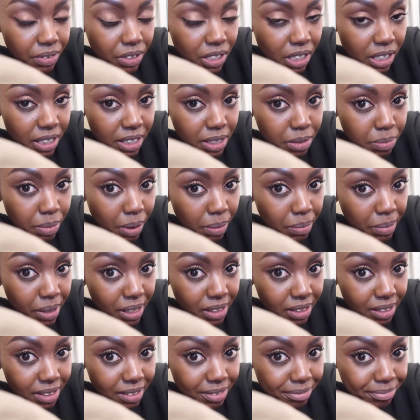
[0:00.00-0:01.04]
shillings per
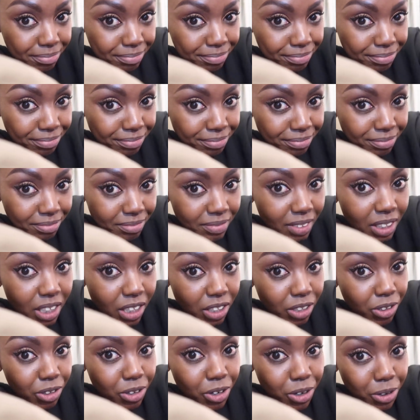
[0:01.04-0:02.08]
month there
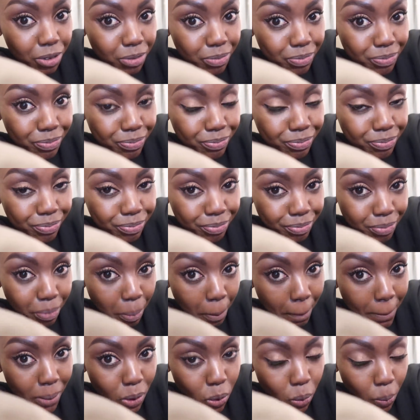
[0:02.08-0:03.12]
you go
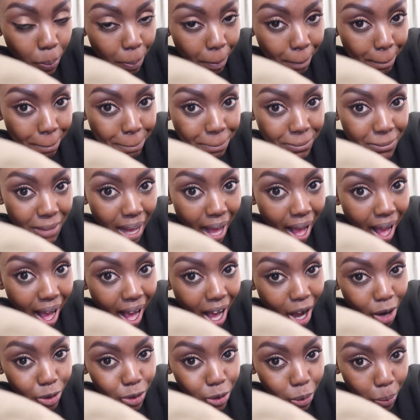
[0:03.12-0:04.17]
boom
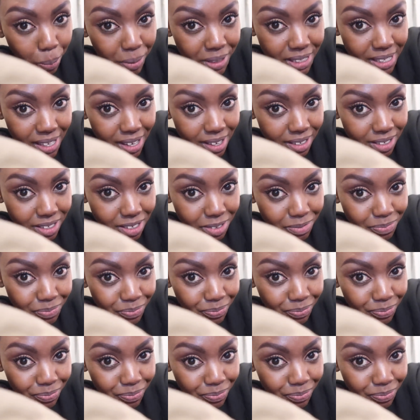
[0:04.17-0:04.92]
how dope is that